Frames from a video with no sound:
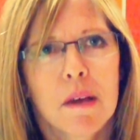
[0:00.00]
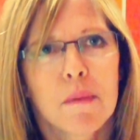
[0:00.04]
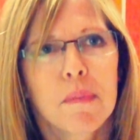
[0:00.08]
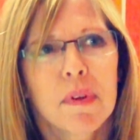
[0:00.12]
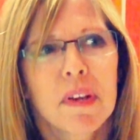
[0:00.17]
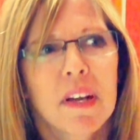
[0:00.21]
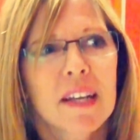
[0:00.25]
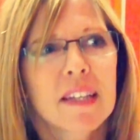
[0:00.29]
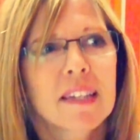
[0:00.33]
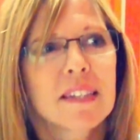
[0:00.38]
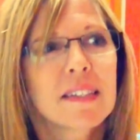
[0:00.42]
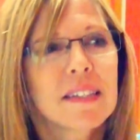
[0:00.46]

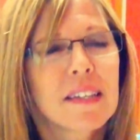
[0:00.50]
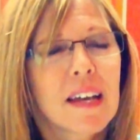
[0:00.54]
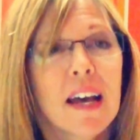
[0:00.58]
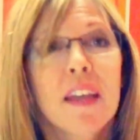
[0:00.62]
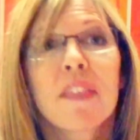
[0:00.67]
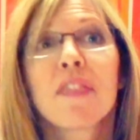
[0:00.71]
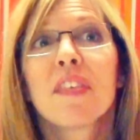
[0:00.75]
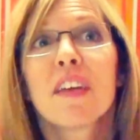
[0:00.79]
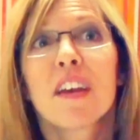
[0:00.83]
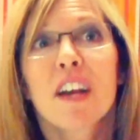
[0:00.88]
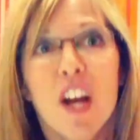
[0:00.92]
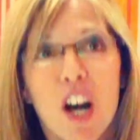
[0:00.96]
Because I
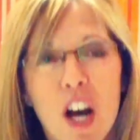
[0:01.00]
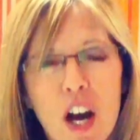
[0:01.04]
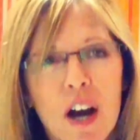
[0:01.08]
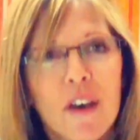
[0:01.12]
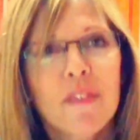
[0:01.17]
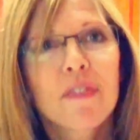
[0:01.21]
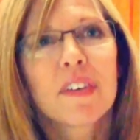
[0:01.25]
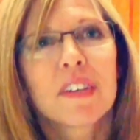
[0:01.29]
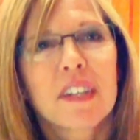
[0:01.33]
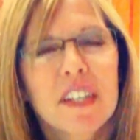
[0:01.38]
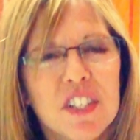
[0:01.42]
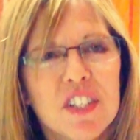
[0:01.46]
think
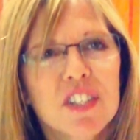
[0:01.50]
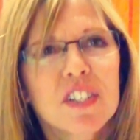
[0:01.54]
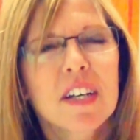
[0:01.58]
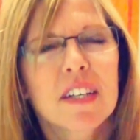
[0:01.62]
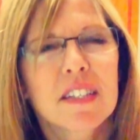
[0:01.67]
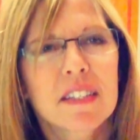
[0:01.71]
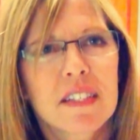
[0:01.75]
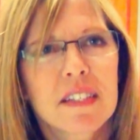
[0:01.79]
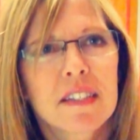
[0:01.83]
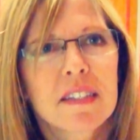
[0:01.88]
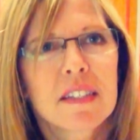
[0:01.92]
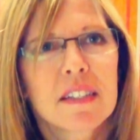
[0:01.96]
often in
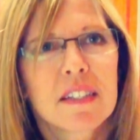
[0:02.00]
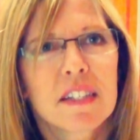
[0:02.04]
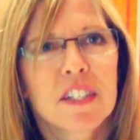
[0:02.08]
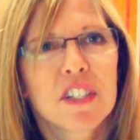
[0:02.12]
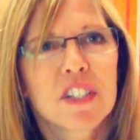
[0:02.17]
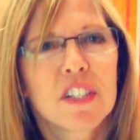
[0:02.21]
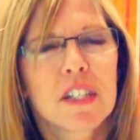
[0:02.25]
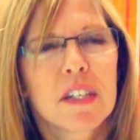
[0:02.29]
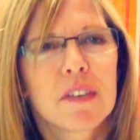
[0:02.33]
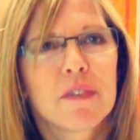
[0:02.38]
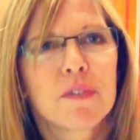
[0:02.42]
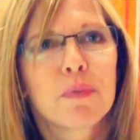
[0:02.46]
justice
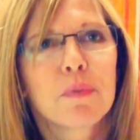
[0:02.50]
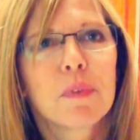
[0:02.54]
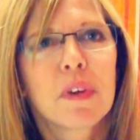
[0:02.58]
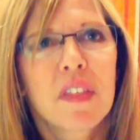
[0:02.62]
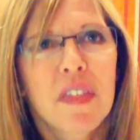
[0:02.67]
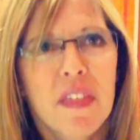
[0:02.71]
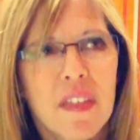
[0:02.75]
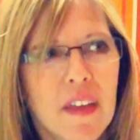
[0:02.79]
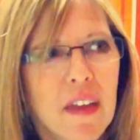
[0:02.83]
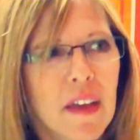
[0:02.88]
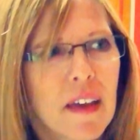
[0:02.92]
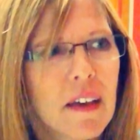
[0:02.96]
initiatives, we
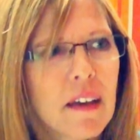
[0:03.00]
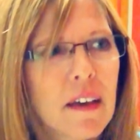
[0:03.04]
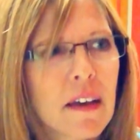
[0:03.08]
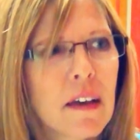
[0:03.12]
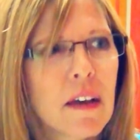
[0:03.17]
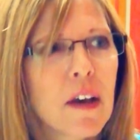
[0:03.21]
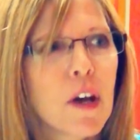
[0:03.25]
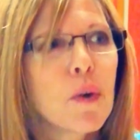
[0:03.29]
think